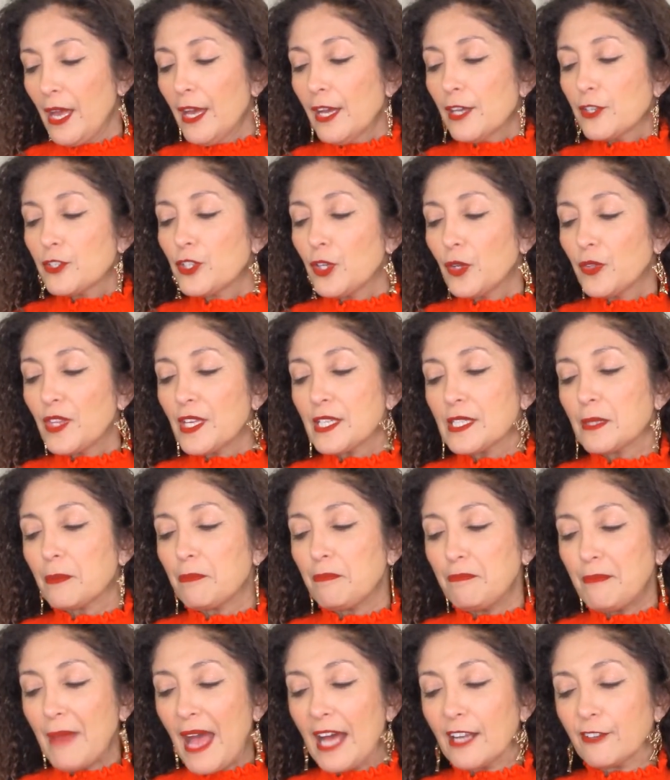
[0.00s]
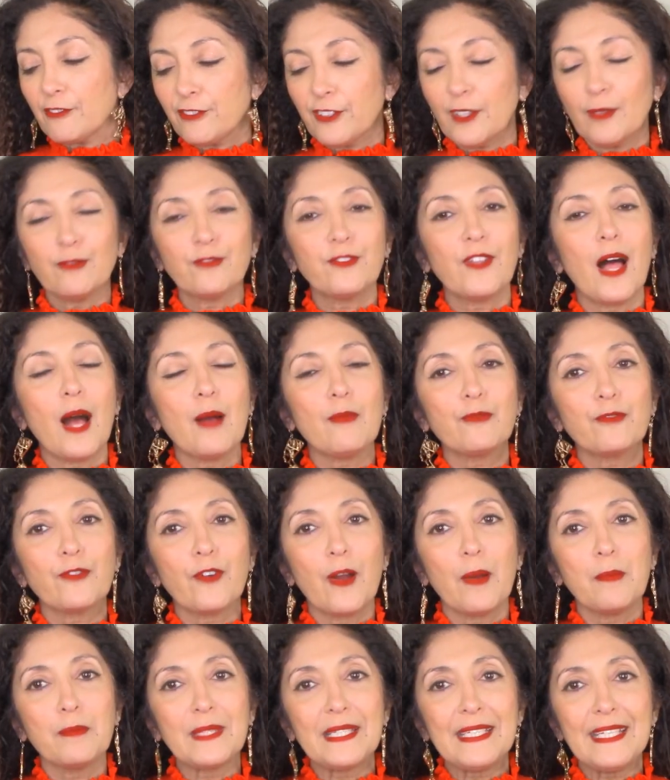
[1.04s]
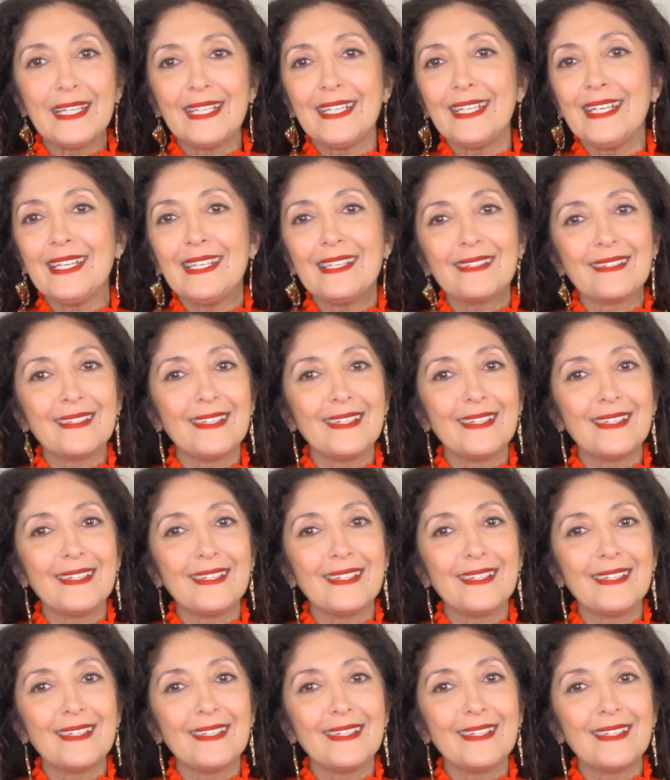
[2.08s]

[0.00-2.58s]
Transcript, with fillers: So this matte flip-flop from Tkees.